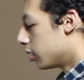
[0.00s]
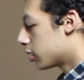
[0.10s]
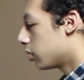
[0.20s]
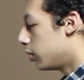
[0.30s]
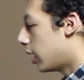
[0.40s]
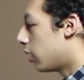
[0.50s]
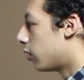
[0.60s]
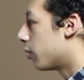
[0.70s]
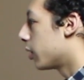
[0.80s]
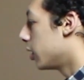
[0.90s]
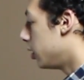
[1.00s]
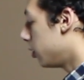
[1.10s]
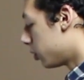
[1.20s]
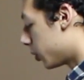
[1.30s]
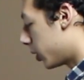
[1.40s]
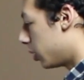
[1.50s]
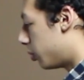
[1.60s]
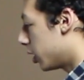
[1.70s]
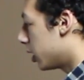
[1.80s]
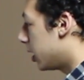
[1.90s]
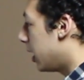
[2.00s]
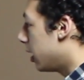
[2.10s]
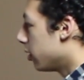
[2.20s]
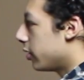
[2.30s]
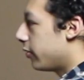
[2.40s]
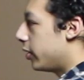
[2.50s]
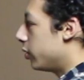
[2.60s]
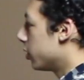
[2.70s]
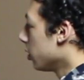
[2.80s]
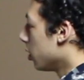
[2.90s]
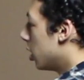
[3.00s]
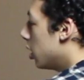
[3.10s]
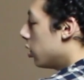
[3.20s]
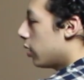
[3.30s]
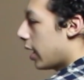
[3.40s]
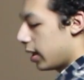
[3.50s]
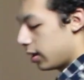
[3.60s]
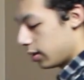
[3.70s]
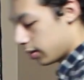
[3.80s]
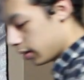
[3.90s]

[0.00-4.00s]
So now what we're going to do is we're going to put on the inner diffuser, and